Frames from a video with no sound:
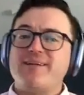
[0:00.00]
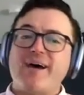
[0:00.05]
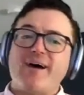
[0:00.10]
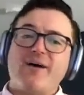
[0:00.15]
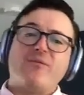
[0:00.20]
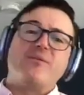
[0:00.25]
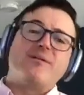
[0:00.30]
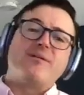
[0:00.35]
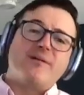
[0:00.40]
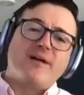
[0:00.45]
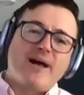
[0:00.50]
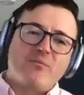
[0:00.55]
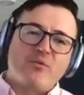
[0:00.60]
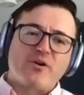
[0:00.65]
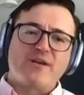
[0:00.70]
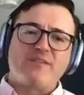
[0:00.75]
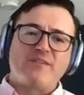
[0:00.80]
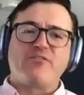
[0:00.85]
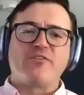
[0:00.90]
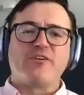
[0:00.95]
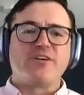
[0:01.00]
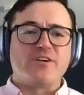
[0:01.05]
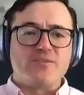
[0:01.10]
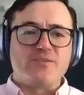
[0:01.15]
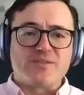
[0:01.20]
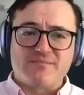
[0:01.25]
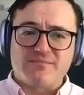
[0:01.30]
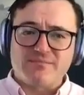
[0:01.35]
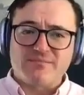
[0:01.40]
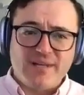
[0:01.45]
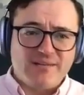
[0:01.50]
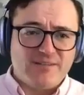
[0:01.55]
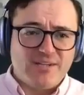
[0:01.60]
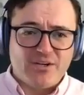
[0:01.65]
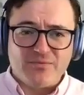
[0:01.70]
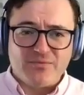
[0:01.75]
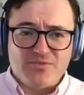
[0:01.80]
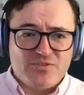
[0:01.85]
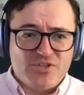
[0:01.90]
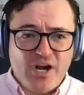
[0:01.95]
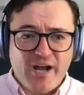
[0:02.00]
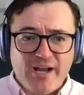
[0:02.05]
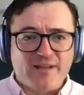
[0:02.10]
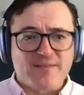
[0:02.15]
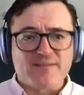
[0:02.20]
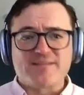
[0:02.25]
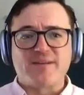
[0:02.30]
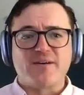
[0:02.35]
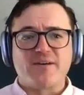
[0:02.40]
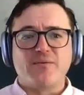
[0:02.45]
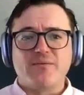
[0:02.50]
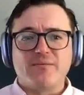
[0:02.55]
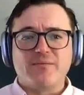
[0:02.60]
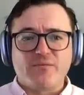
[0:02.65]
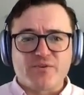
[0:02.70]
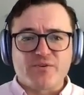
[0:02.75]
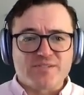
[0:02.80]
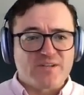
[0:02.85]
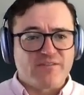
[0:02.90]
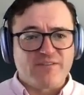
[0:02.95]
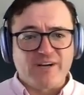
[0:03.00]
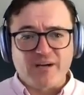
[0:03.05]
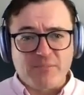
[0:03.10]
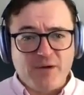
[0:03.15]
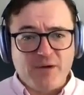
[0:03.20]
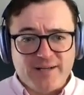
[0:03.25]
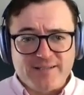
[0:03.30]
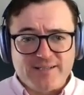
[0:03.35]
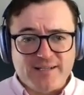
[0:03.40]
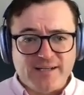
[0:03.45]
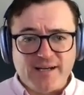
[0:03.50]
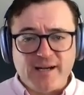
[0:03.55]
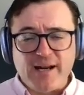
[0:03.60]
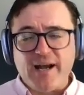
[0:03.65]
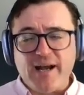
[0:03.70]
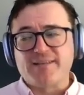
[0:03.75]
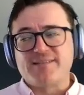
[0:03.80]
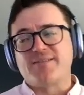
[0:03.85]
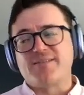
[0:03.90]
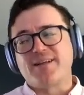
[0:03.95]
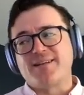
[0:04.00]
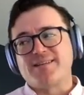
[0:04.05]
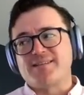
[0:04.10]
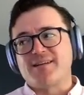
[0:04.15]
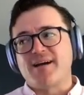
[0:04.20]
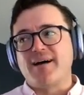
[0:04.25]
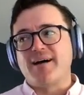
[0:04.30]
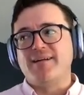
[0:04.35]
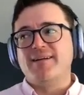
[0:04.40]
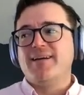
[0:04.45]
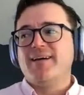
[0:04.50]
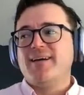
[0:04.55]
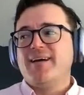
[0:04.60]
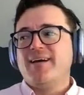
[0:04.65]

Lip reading: Now, I'm working for a news giant, so we're serving up content and ads, so that's not.